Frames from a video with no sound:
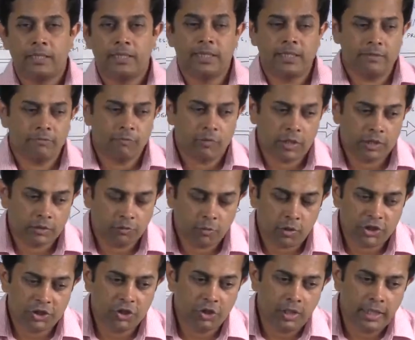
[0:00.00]
This was
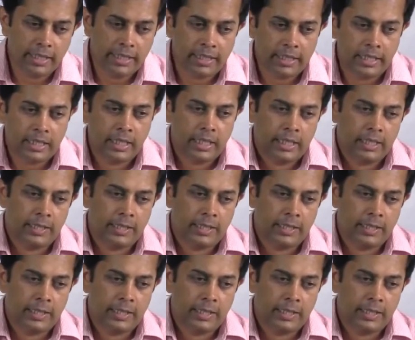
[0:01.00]
originally